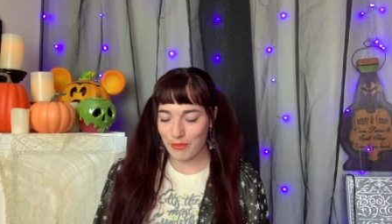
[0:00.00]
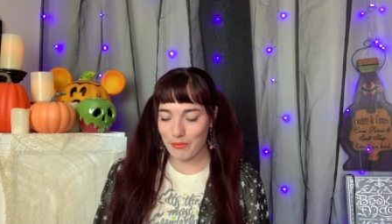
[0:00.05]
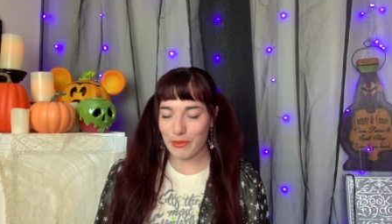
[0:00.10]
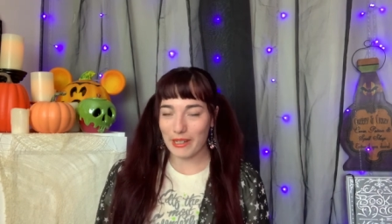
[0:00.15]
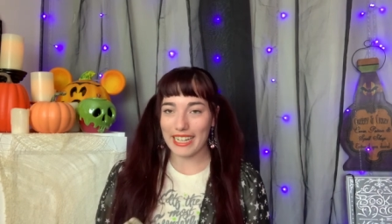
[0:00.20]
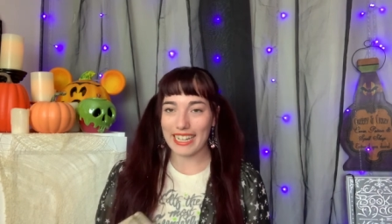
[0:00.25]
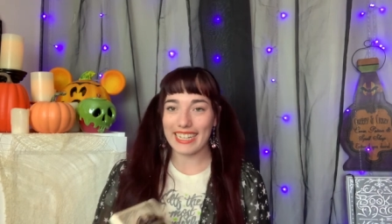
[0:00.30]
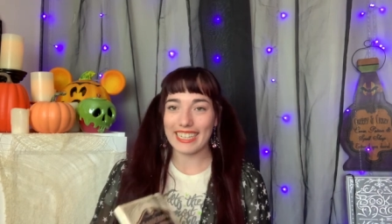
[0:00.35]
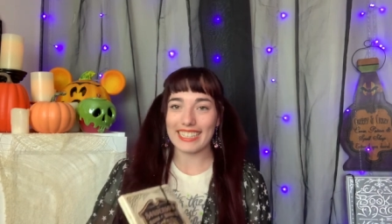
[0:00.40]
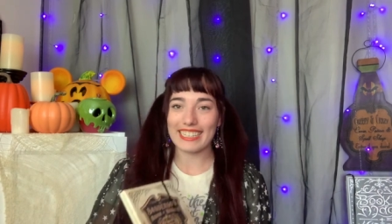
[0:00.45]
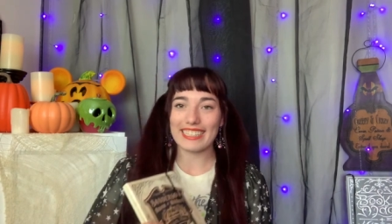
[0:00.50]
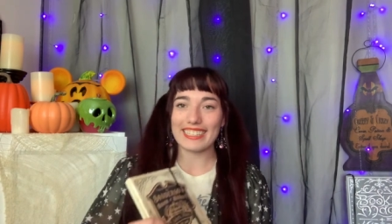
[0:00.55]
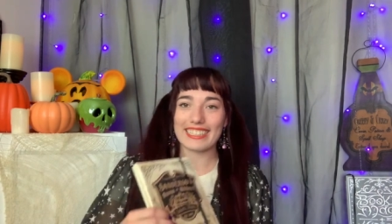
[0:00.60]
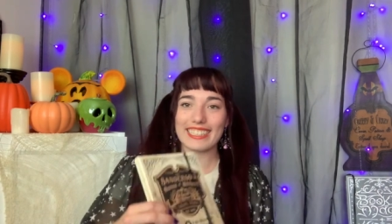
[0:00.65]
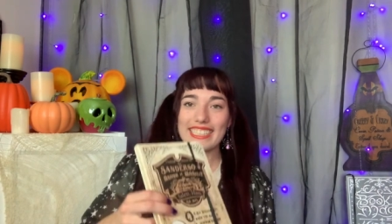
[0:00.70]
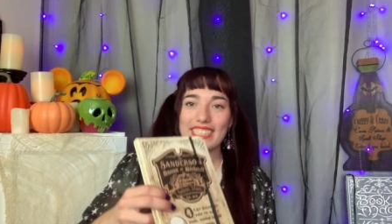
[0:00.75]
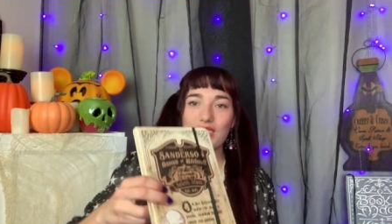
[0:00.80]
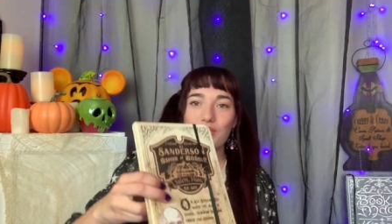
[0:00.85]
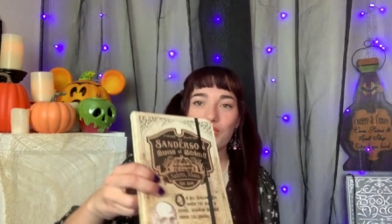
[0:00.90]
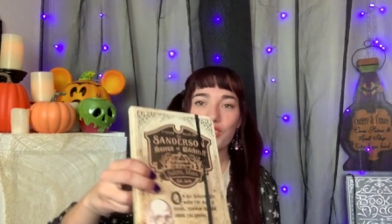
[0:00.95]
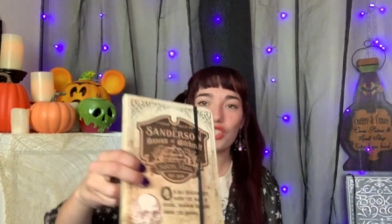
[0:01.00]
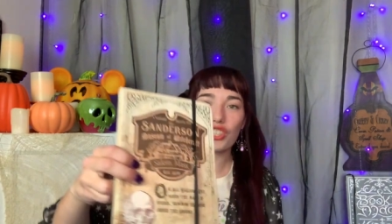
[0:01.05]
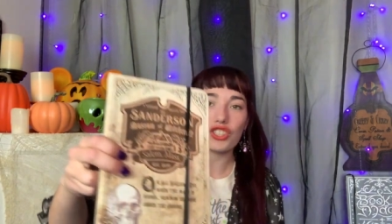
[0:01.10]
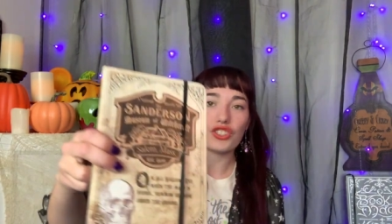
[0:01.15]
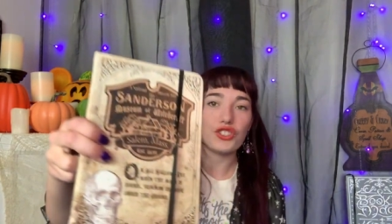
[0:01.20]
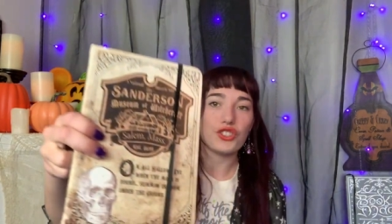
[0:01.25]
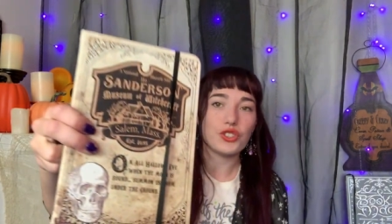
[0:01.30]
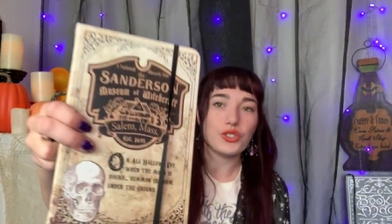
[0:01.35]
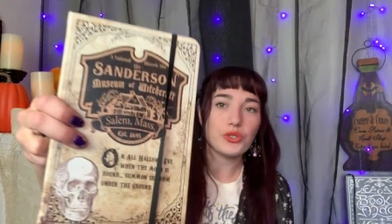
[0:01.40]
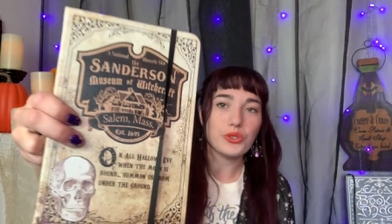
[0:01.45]
but this was
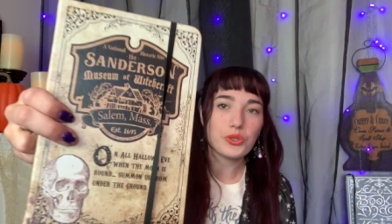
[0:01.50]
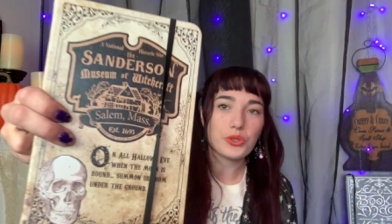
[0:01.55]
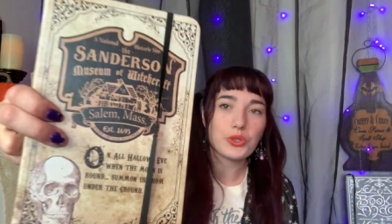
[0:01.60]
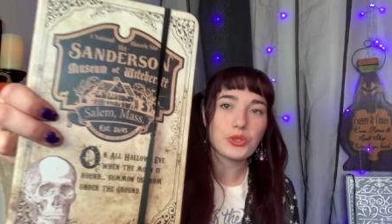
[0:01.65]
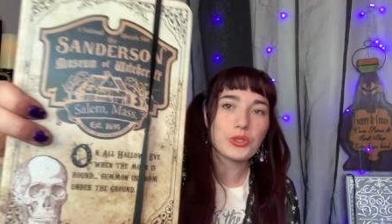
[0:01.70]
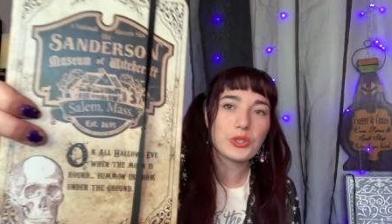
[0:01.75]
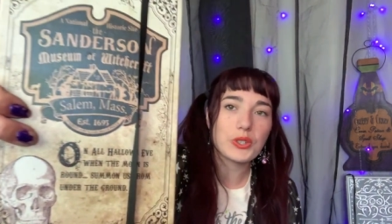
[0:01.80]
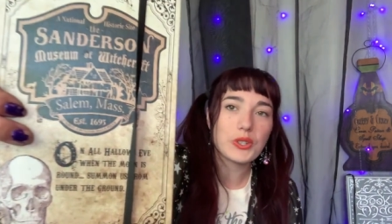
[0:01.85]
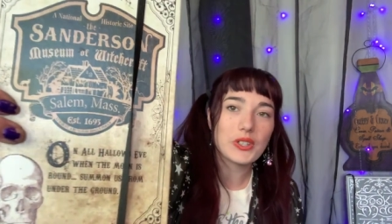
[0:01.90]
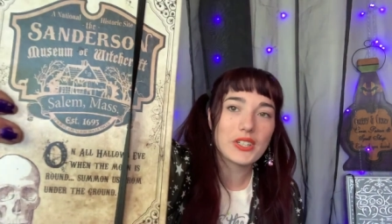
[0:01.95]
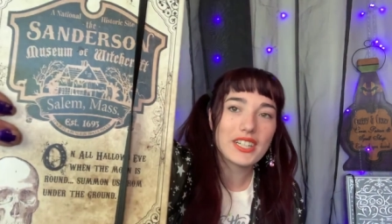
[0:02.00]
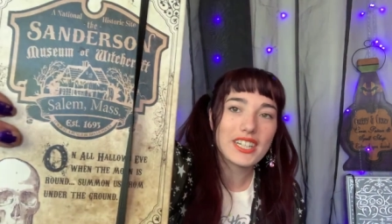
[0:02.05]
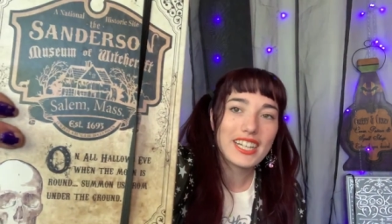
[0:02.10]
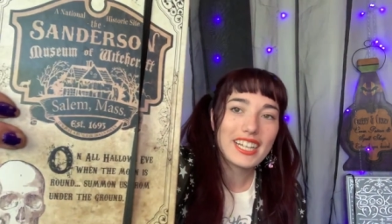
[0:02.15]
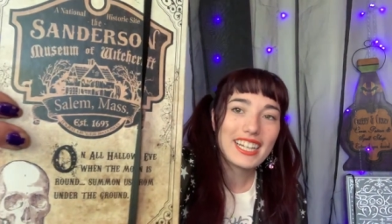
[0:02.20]
just too cool.